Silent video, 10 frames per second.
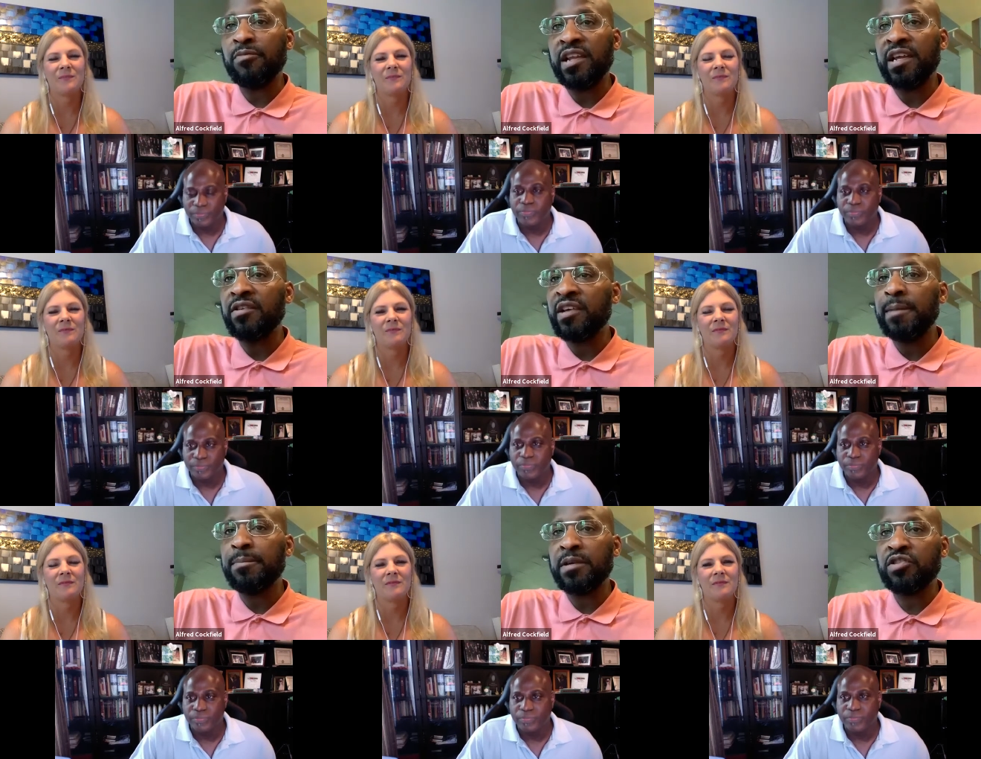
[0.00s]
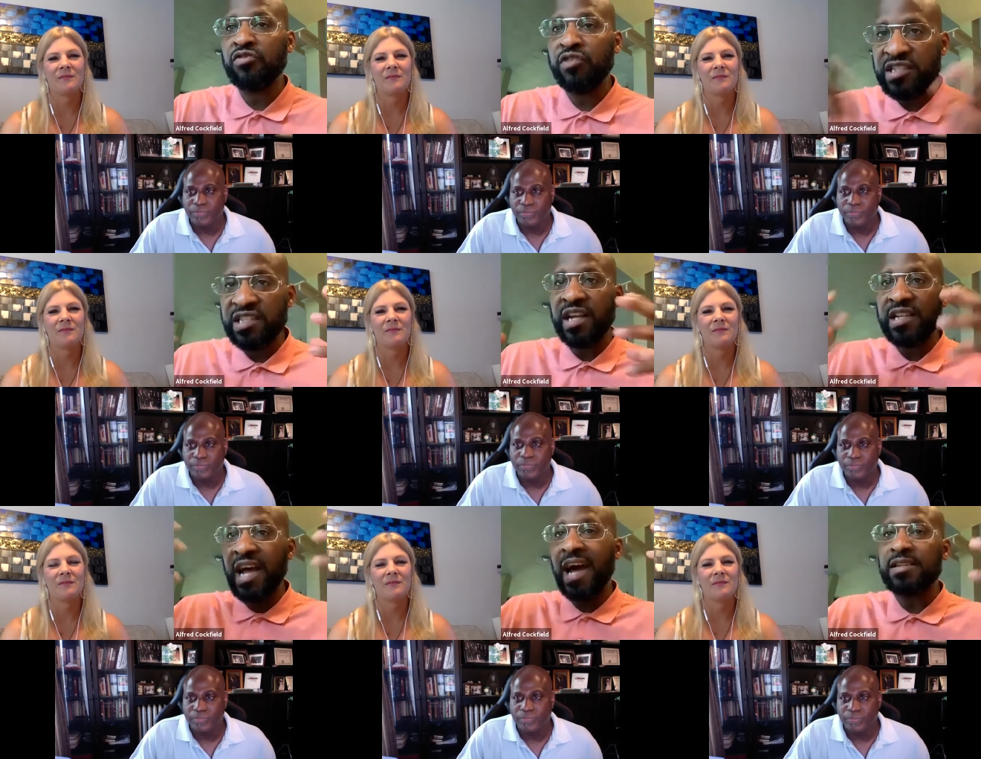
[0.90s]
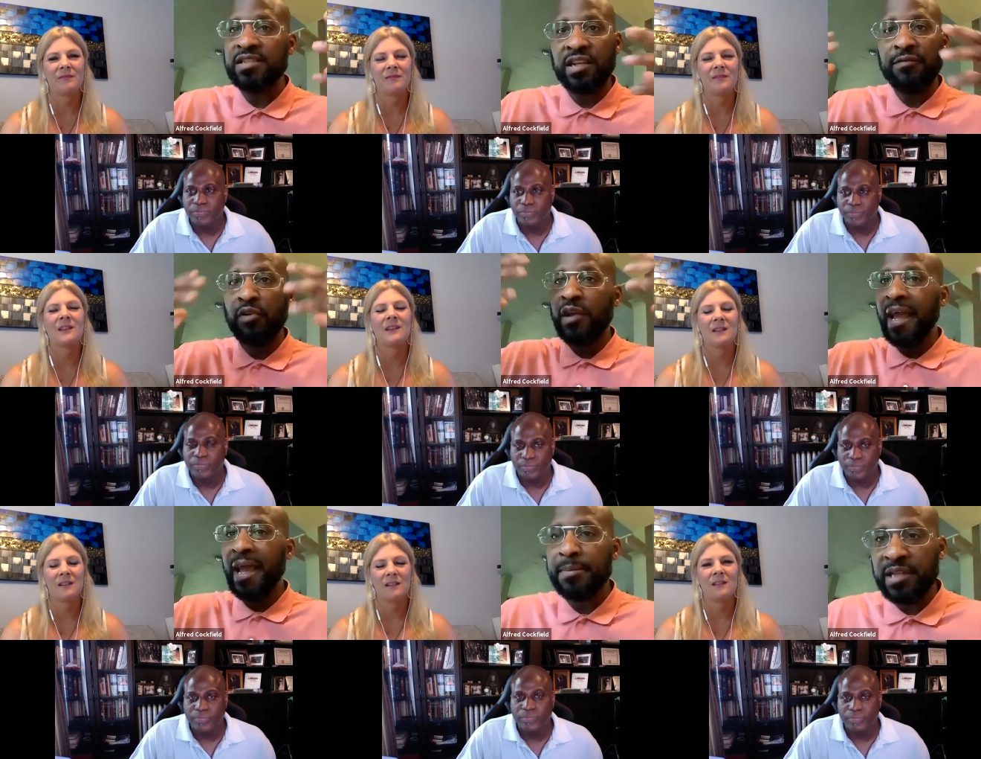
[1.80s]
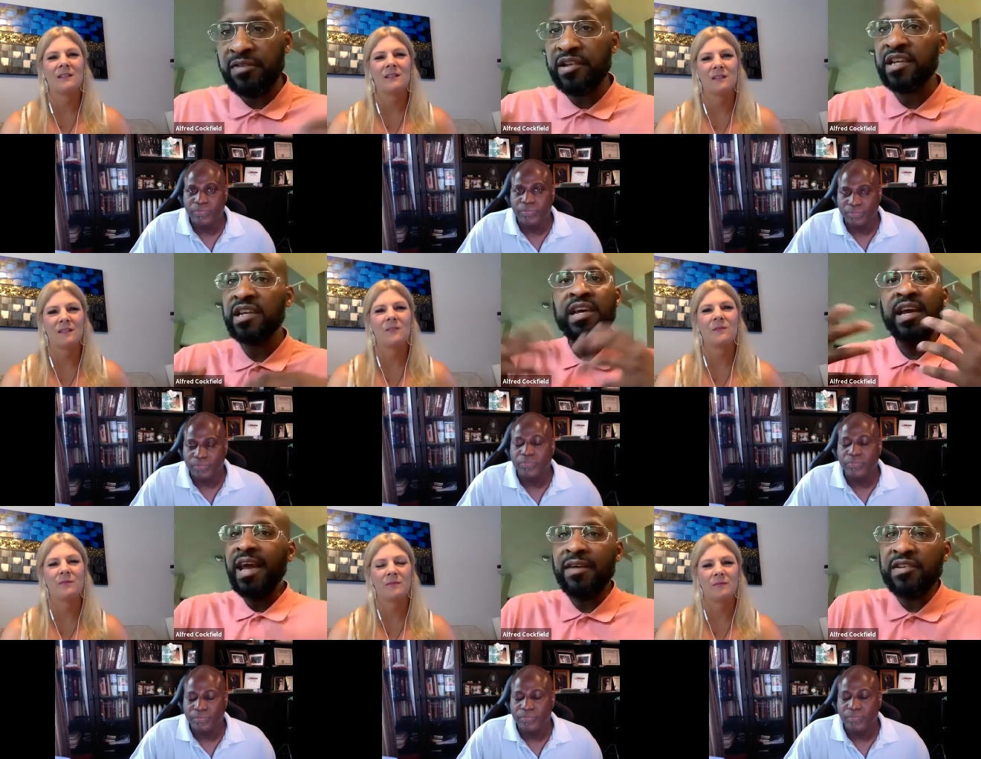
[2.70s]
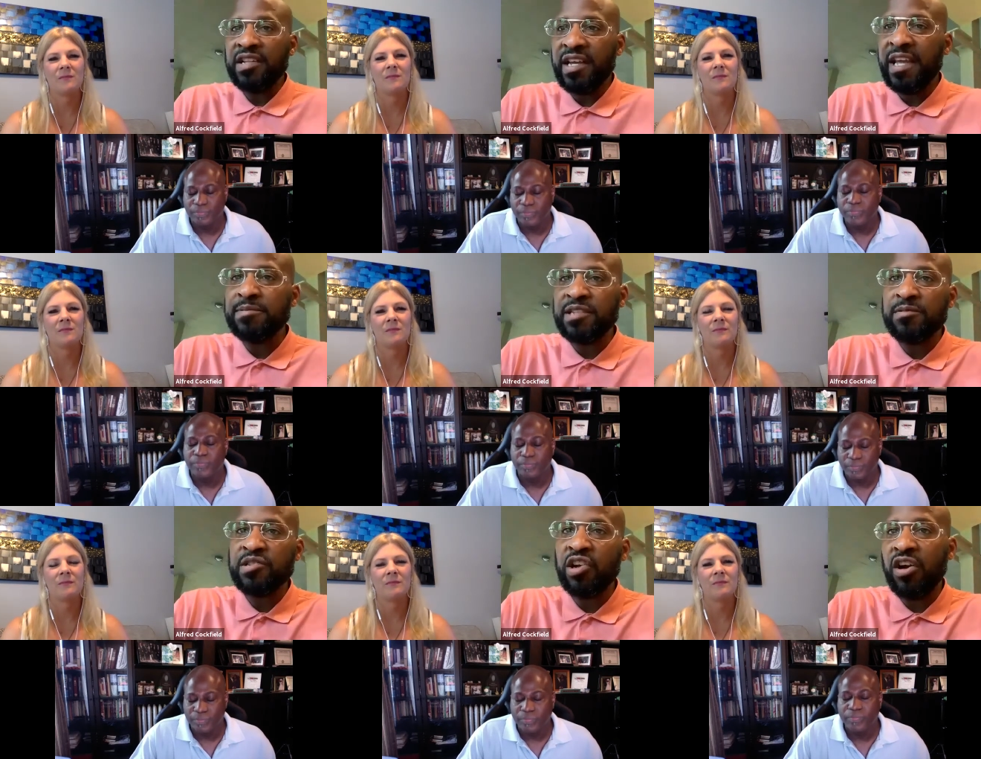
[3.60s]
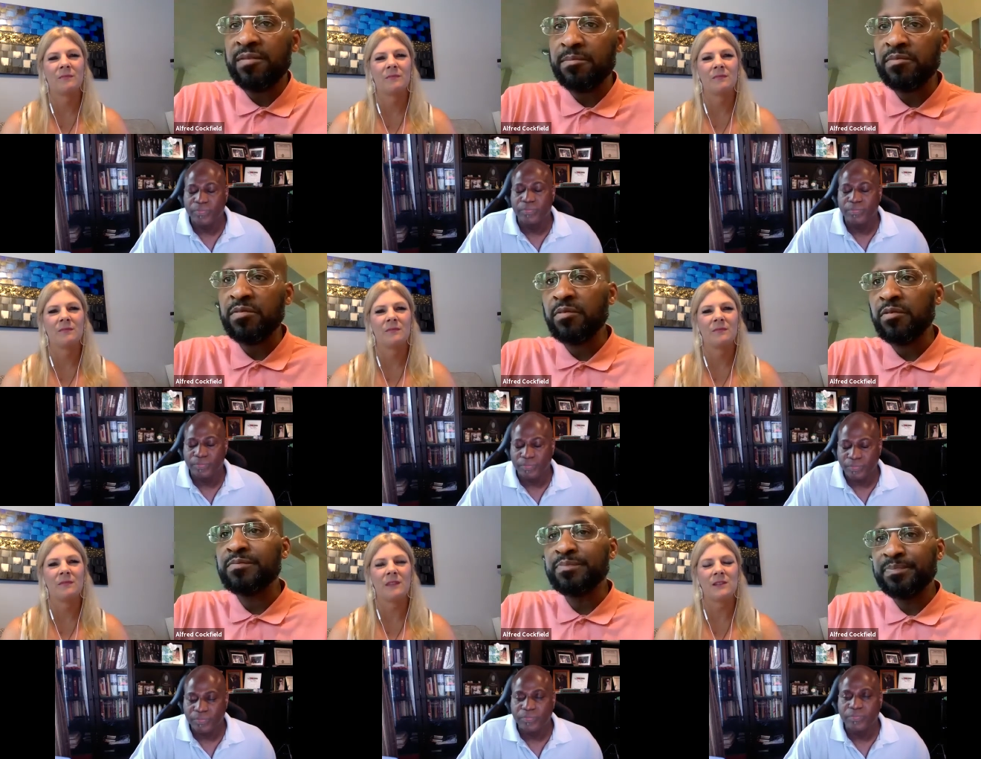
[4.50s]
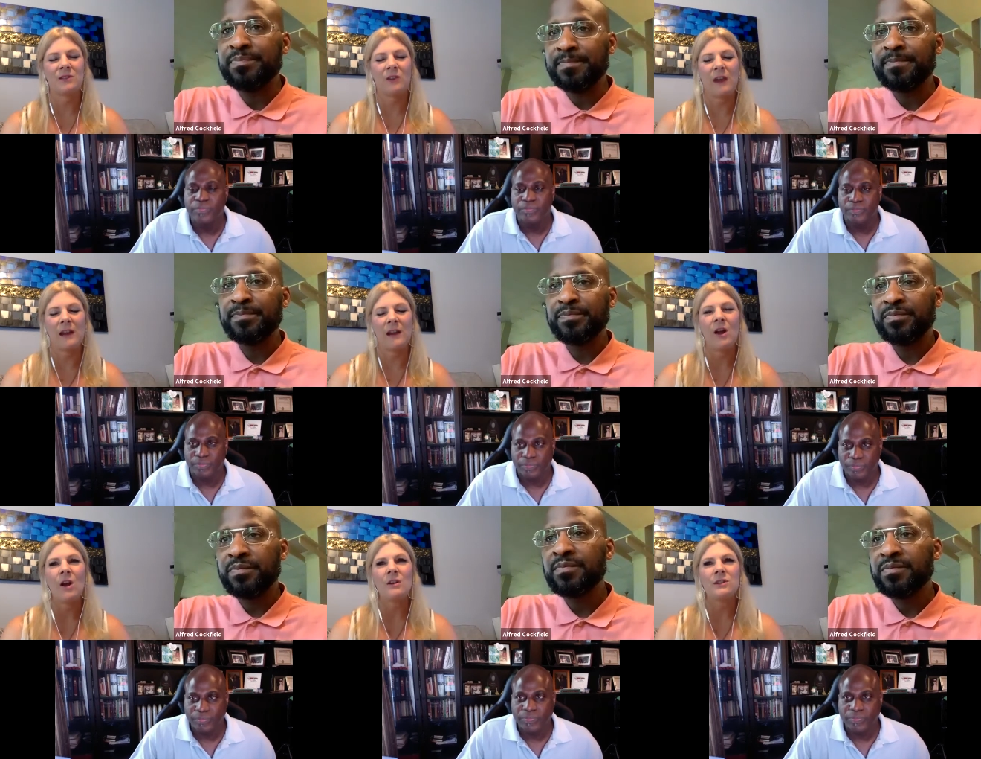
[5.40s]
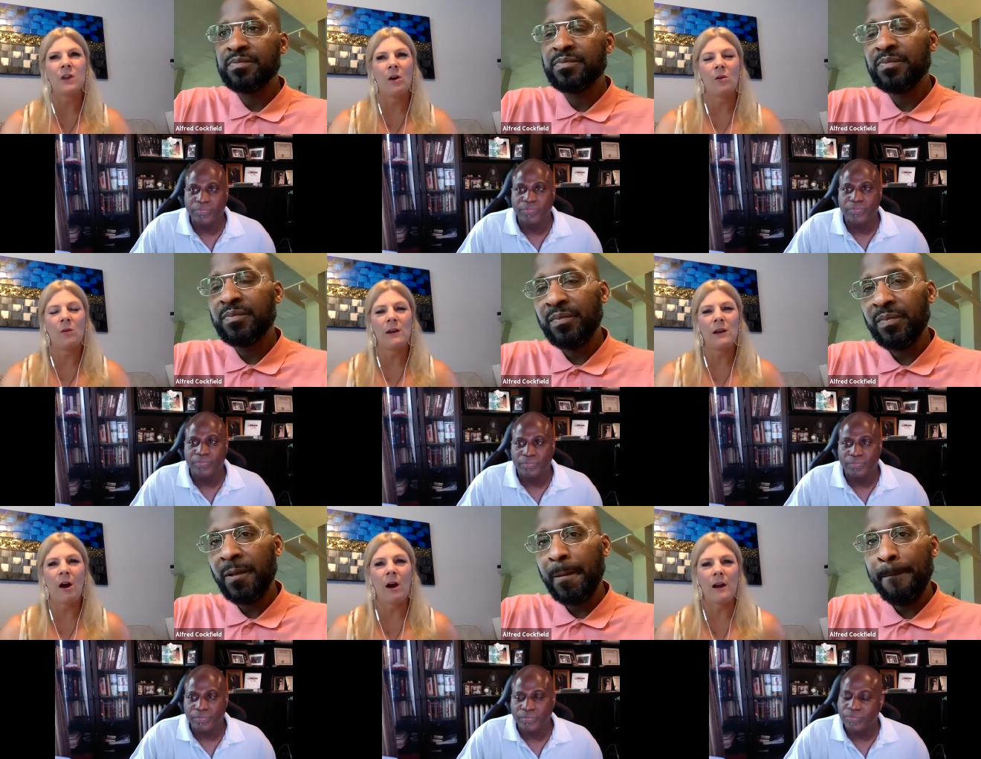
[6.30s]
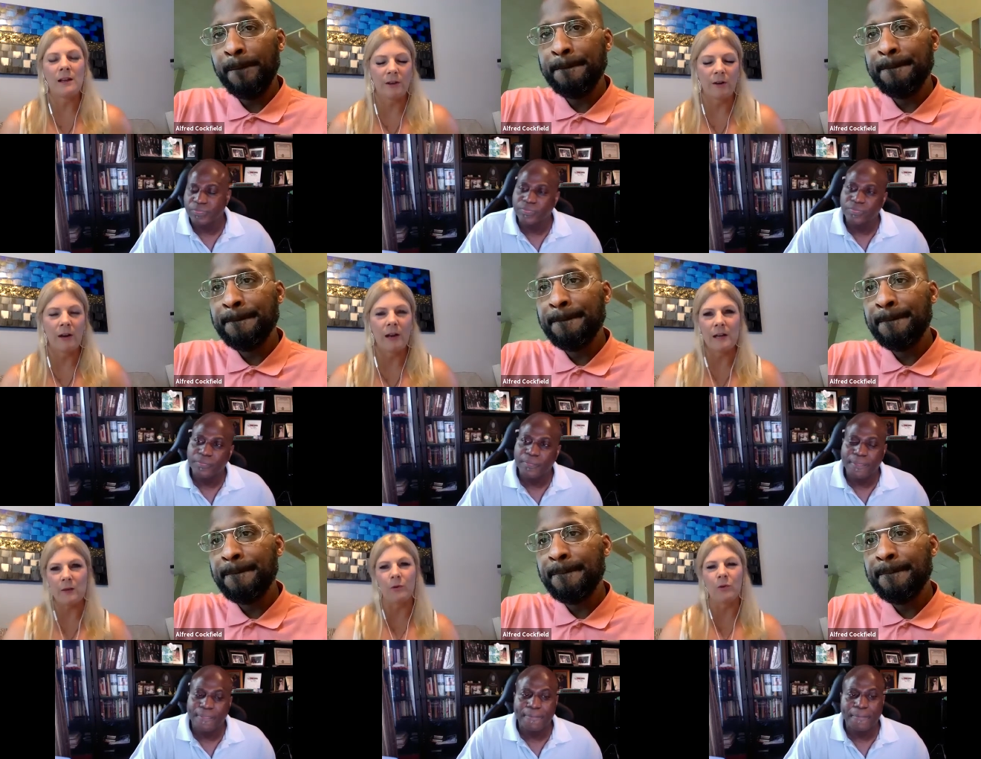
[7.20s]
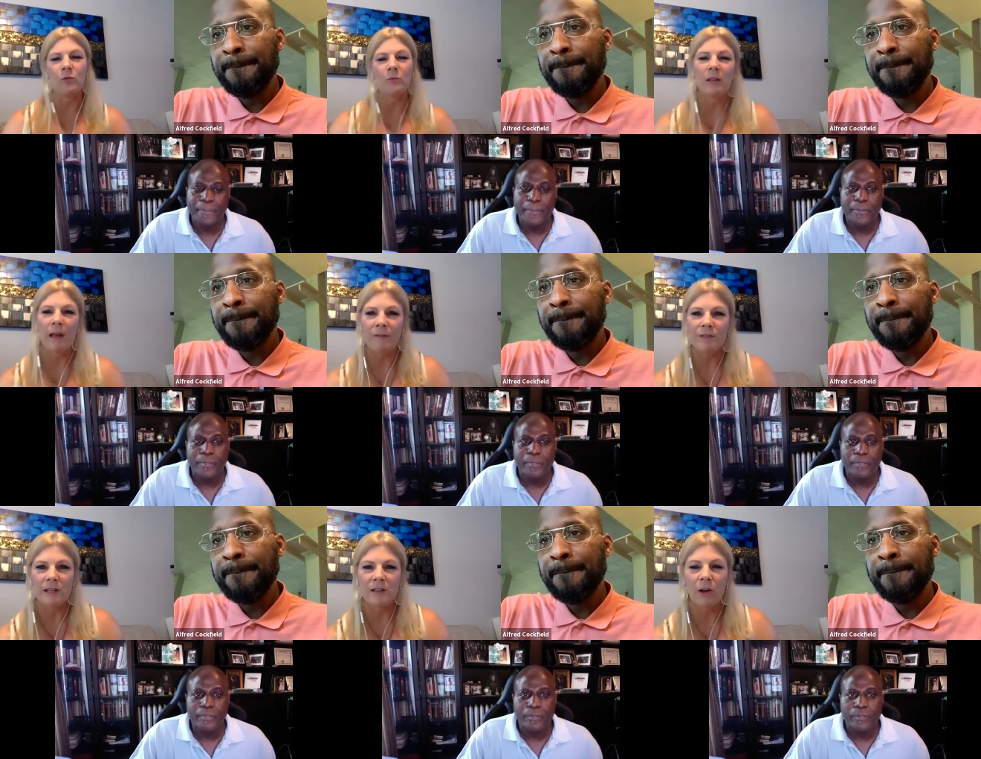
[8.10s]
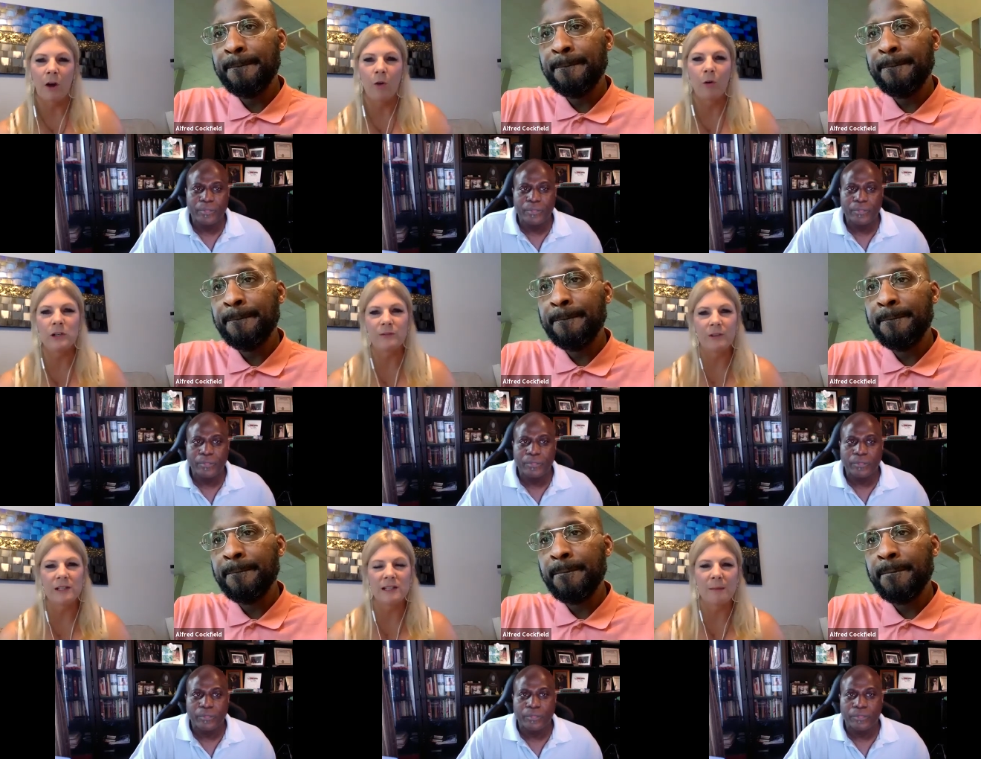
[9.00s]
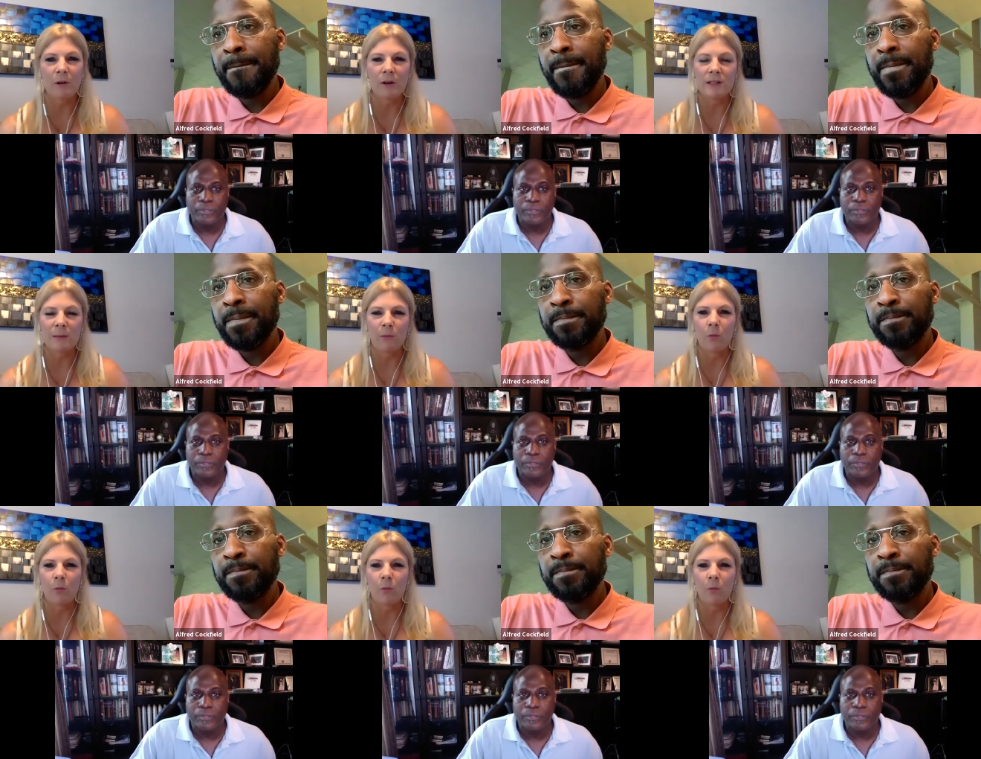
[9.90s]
Speaker 1: reading, it'll keep increasing their knowledge, their vocabulary, everything. It keeps them sharp.
Speaker 2: That's great. So, are, is there any room left in the cohorts for the summer? Someone